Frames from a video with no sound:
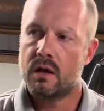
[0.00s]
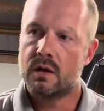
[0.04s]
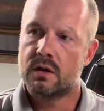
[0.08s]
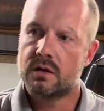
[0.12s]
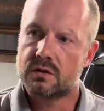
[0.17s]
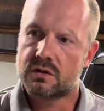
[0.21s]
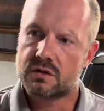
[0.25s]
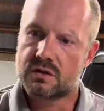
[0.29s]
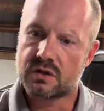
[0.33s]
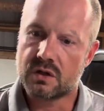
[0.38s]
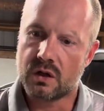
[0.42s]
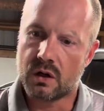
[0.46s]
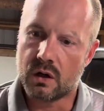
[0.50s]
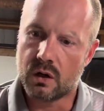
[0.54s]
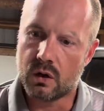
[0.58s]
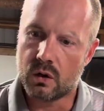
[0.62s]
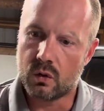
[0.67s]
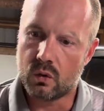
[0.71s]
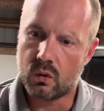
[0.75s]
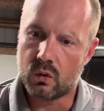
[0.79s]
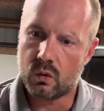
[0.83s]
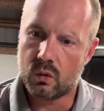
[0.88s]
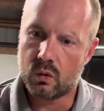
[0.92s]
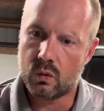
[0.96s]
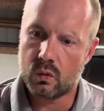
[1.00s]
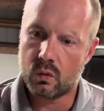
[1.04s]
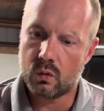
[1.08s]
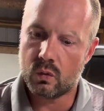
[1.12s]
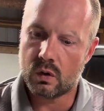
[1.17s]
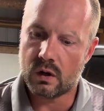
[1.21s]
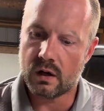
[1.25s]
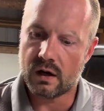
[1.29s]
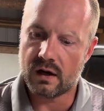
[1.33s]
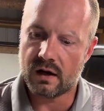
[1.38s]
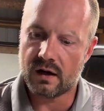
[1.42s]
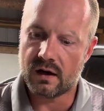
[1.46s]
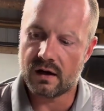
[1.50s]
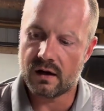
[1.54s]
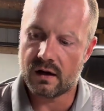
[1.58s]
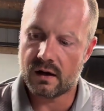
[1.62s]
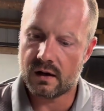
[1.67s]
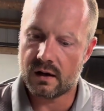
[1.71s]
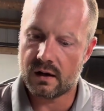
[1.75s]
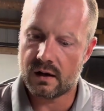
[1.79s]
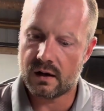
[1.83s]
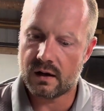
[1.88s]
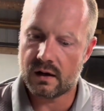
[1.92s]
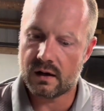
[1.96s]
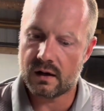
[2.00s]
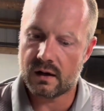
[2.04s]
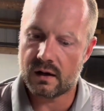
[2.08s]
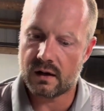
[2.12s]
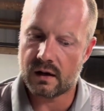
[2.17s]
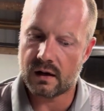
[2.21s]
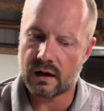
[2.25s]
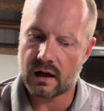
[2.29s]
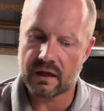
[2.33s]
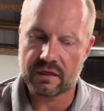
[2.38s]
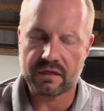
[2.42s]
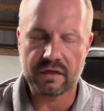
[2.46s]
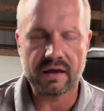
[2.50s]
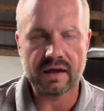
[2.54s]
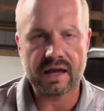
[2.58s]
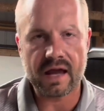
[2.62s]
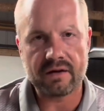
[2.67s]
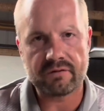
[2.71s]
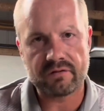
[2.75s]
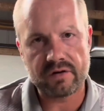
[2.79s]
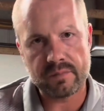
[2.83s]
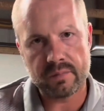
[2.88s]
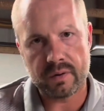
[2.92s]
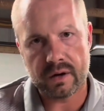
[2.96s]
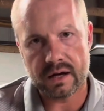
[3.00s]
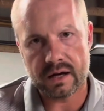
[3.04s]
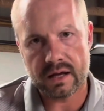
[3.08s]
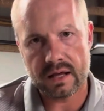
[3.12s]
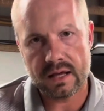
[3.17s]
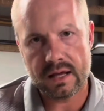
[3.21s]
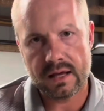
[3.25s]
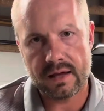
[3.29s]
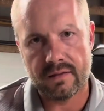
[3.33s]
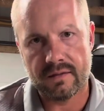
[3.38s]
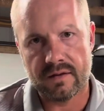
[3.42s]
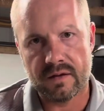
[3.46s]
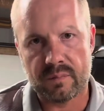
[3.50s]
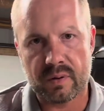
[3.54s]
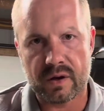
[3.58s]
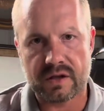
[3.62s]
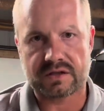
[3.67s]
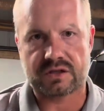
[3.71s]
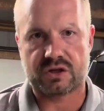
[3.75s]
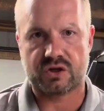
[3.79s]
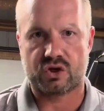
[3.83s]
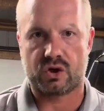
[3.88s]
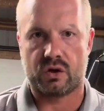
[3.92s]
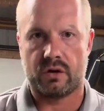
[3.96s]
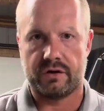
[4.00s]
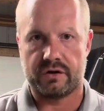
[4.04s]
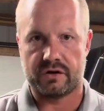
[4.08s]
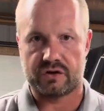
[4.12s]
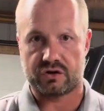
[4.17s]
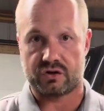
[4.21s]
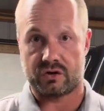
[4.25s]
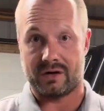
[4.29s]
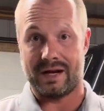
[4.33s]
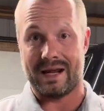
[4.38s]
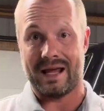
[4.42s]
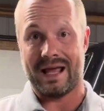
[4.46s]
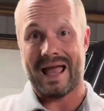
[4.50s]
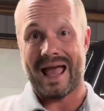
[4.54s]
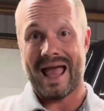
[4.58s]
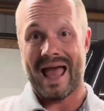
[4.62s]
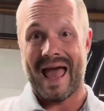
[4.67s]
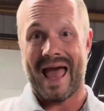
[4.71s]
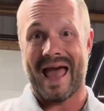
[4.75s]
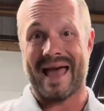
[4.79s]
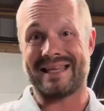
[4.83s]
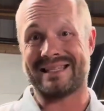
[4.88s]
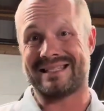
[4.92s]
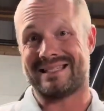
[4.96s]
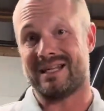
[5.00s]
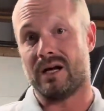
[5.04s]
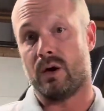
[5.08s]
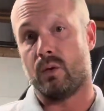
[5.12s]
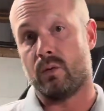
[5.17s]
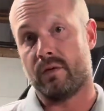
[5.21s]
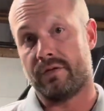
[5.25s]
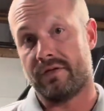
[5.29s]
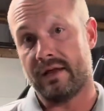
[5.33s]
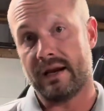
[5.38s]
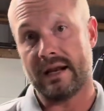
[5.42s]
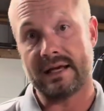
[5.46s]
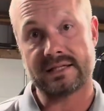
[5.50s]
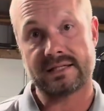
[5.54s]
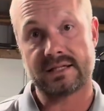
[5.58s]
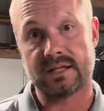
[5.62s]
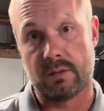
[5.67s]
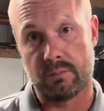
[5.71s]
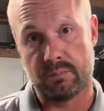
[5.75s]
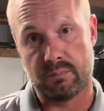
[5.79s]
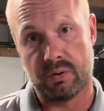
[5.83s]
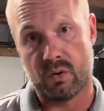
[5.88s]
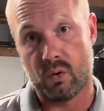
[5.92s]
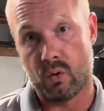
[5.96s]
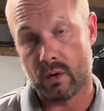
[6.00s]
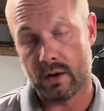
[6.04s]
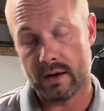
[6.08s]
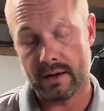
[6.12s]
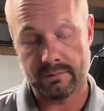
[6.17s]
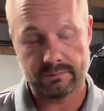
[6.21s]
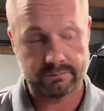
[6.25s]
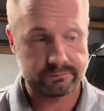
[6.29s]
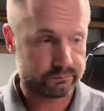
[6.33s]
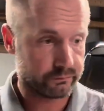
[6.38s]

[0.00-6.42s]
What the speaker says: So, I think everybody in the pest control industry has dealt with it at some point.